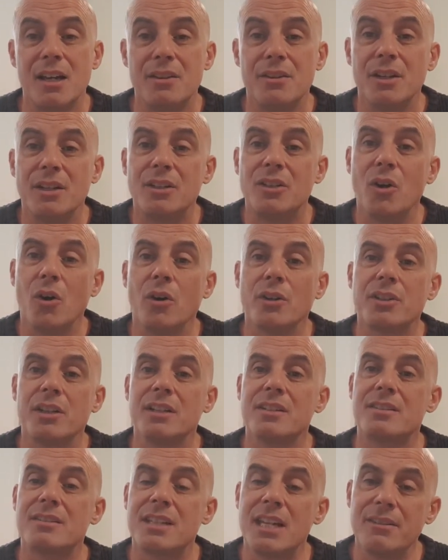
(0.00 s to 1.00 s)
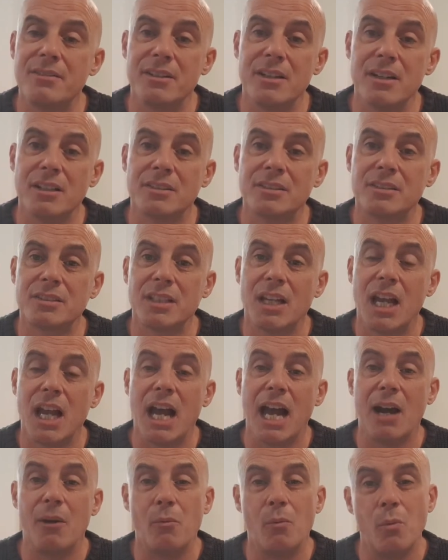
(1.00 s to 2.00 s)
that God has given us
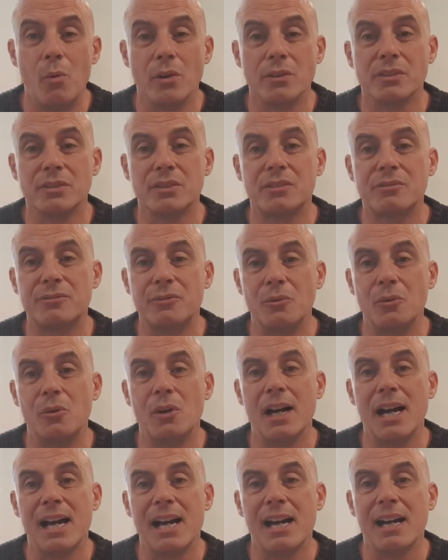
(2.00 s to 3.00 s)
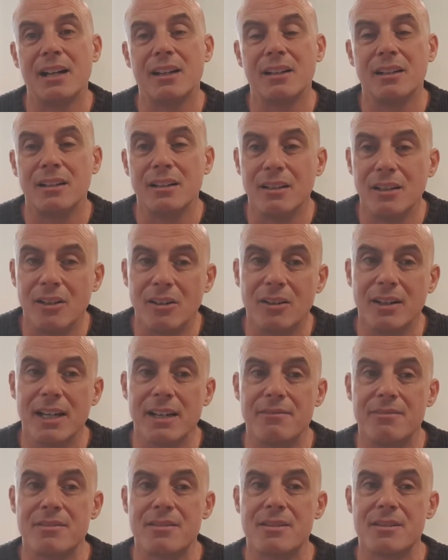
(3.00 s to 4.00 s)
and wants for our
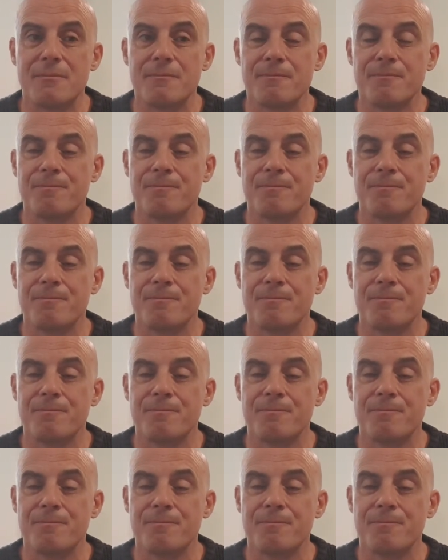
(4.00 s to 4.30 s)
lives.